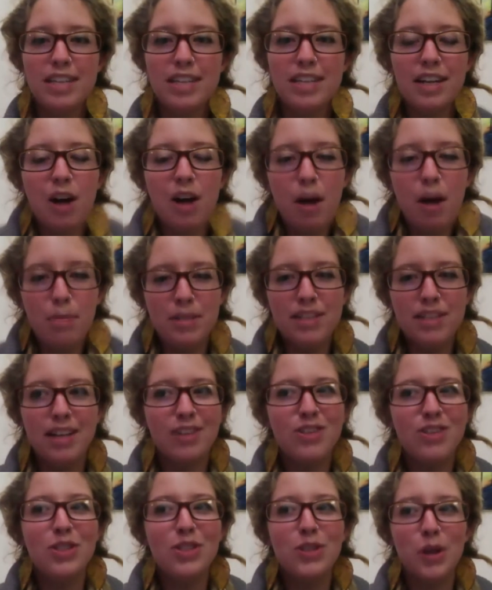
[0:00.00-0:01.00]

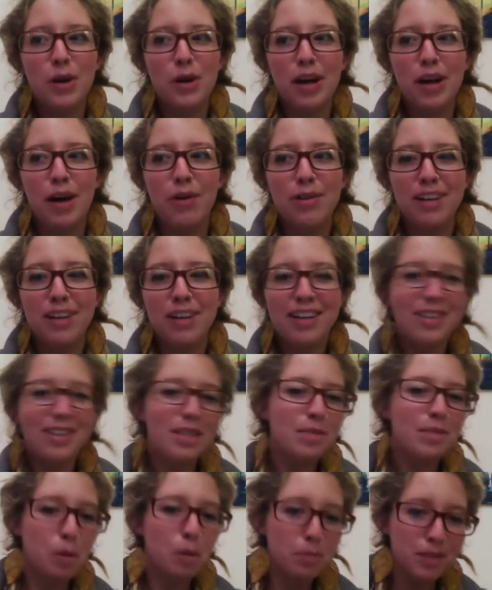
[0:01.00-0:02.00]
Optintelligence start out as a
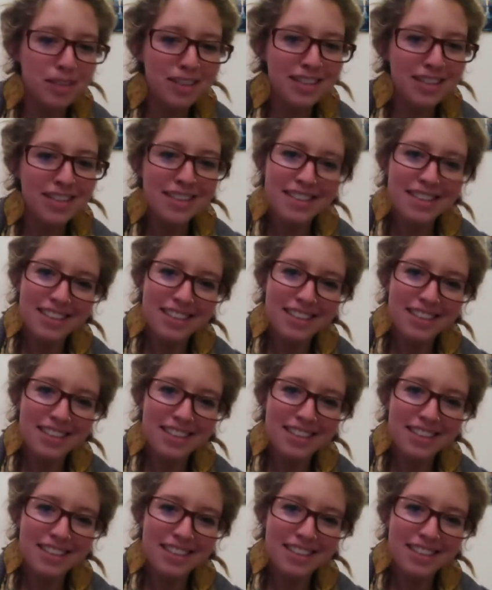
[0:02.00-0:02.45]
small business?